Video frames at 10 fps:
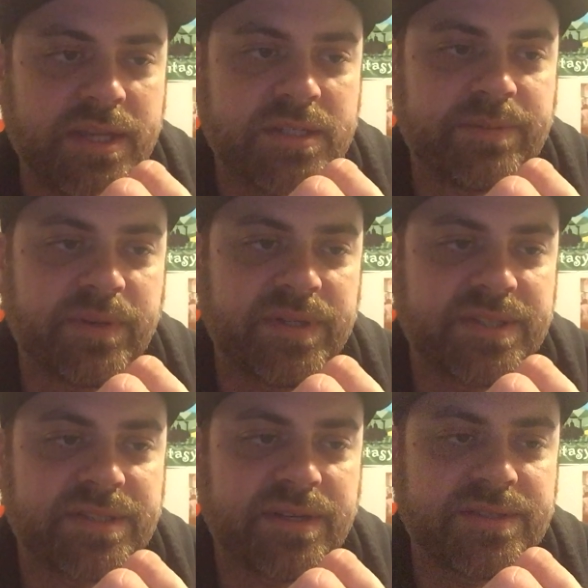each opponent
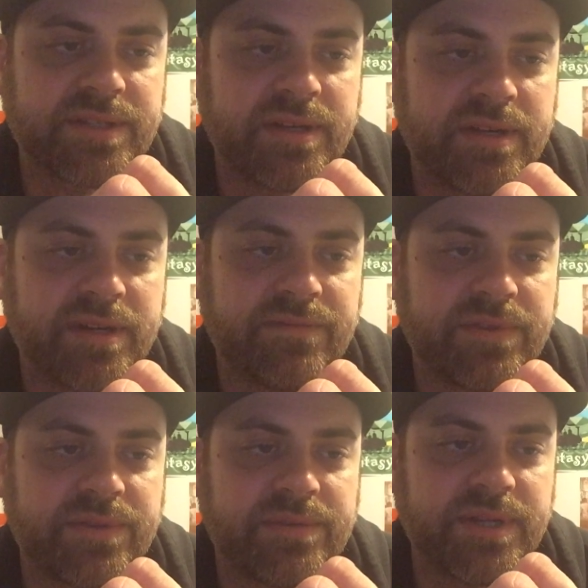discards a card, and
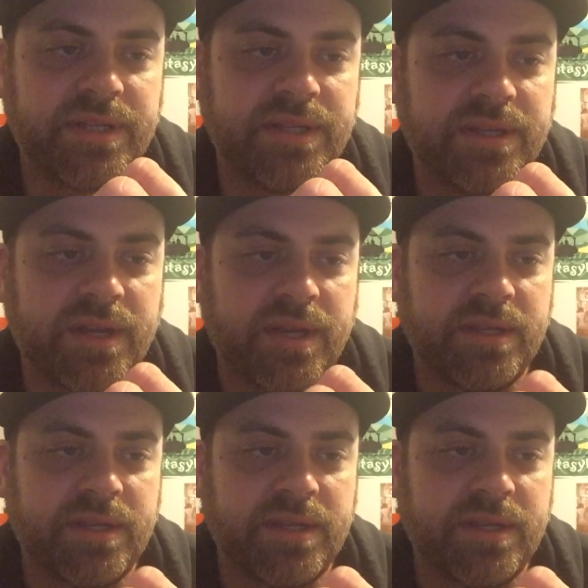for 3,